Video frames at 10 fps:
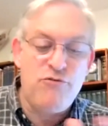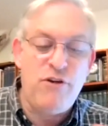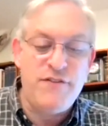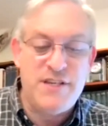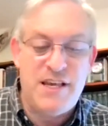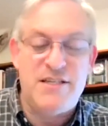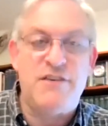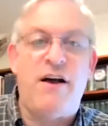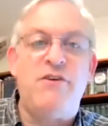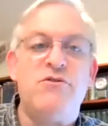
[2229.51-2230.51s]
the Rav
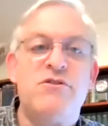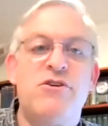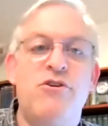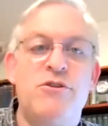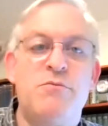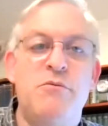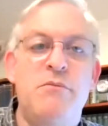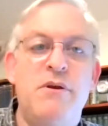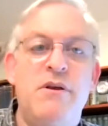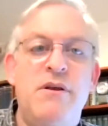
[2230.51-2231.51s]
says as follows to Kirshblum.